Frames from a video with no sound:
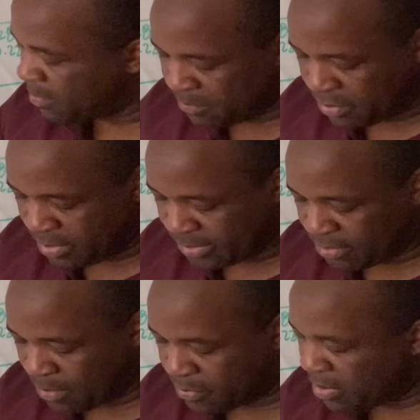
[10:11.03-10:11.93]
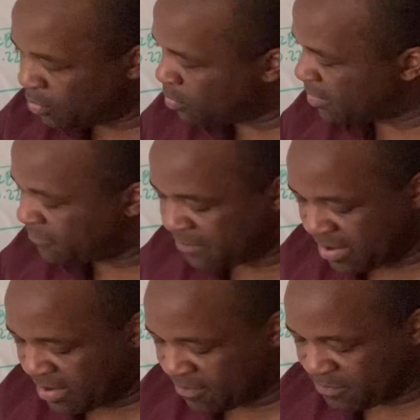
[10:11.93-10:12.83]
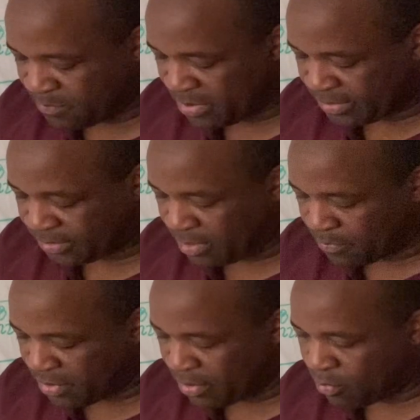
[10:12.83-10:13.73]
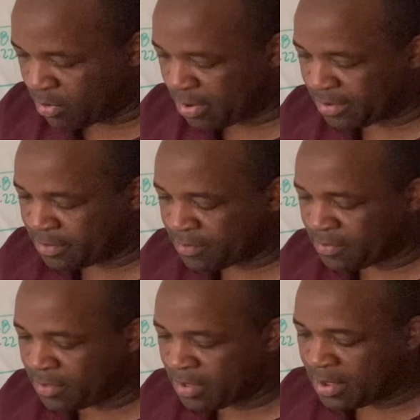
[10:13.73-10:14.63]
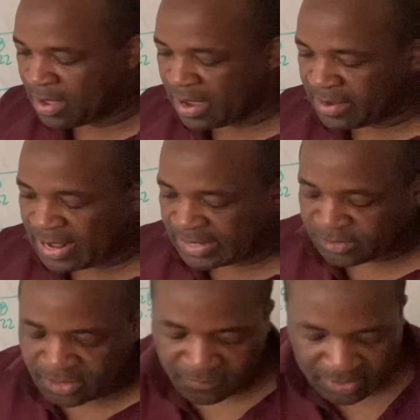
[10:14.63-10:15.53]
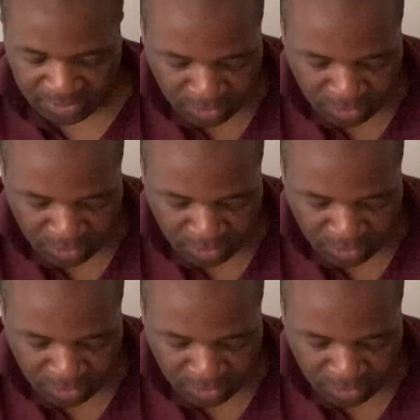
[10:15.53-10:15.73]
plus 0.15 plus 0.1, and that should give us